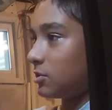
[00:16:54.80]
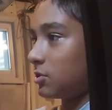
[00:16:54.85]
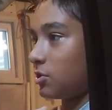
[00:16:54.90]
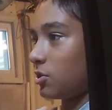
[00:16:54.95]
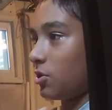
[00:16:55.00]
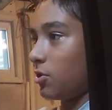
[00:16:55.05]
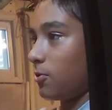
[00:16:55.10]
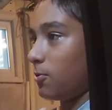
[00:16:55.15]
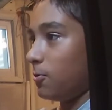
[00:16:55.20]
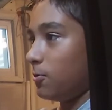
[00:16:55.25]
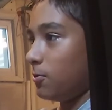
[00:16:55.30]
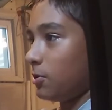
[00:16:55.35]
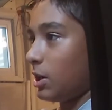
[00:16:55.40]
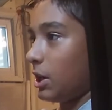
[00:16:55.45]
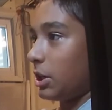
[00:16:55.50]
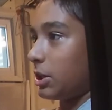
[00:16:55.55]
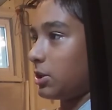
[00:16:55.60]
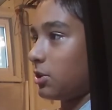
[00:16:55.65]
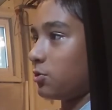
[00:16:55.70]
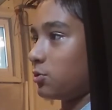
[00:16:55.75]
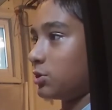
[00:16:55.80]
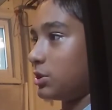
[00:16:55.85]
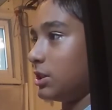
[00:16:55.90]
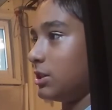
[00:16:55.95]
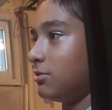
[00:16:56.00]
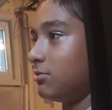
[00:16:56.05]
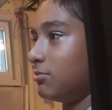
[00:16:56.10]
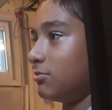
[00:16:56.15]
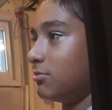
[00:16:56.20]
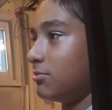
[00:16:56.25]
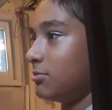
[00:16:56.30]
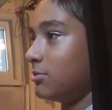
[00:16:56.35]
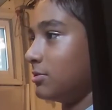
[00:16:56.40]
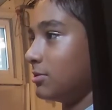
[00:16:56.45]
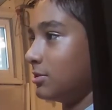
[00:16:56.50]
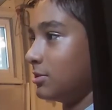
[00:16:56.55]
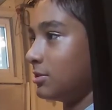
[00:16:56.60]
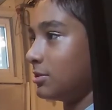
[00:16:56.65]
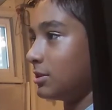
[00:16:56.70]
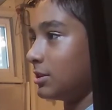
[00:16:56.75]
So I closed it,
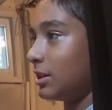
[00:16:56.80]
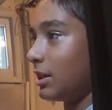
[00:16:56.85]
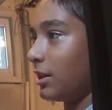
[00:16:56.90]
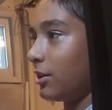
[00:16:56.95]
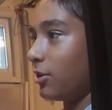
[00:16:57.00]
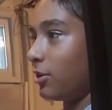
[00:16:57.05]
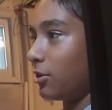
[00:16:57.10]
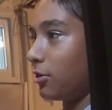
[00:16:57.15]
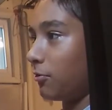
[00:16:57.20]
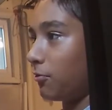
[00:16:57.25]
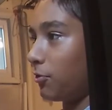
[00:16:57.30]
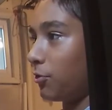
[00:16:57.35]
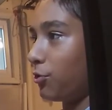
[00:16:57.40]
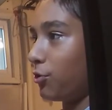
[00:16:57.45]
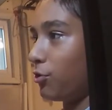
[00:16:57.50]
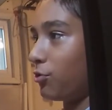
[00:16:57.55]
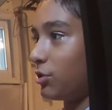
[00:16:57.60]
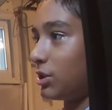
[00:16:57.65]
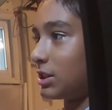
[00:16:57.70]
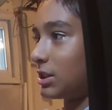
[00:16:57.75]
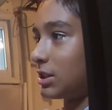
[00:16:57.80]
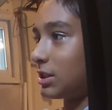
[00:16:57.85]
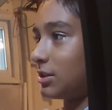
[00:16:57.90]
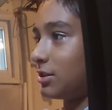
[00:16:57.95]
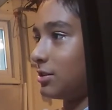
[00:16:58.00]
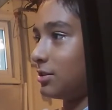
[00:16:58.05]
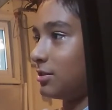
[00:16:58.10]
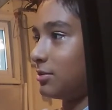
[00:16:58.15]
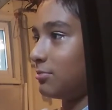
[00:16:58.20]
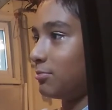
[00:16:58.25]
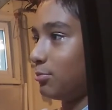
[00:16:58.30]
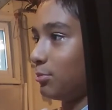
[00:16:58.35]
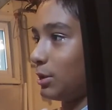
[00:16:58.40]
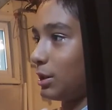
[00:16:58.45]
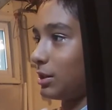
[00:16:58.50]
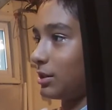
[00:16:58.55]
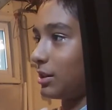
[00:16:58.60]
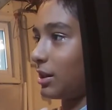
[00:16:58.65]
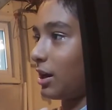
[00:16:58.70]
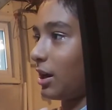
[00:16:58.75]
and none of you noticed
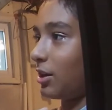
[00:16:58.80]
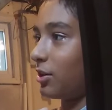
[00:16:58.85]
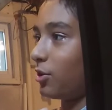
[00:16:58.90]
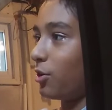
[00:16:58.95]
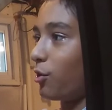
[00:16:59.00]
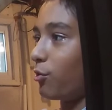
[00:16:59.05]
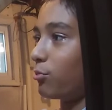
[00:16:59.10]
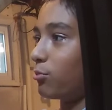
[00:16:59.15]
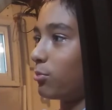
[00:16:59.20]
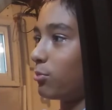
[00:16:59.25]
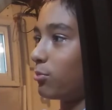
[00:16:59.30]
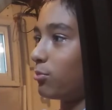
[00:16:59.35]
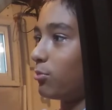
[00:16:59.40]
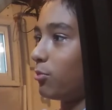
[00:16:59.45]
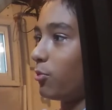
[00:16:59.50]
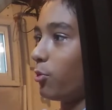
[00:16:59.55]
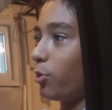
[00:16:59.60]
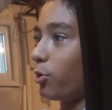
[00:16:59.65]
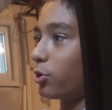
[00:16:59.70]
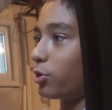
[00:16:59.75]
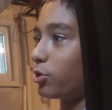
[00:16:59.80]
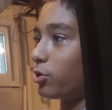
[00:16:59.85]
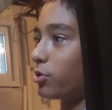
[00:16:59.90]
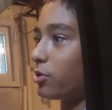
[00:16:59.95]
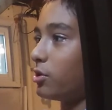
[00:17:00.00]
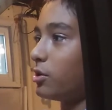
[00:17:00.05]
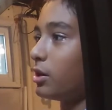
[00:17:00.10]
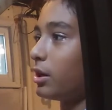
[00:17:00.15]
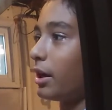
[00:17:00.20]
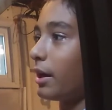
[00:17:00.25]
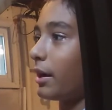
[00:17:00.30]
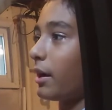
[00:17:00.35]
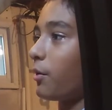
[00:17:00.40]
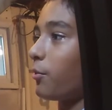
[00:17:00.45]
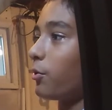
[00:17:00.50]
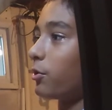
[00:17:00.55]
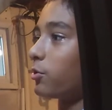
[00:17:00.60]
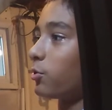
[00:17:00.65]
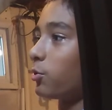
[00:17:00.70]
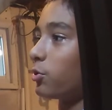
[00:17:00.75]
because I got no orders. I
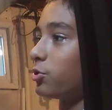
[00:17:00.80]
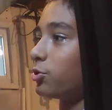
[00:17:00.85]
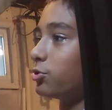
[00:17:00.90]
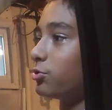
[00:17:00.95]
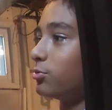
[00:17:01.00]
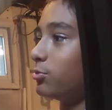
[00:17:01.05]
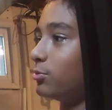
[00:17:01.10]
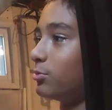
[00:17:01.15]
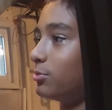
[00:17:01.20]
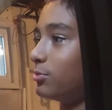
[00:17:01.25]
got 1 order.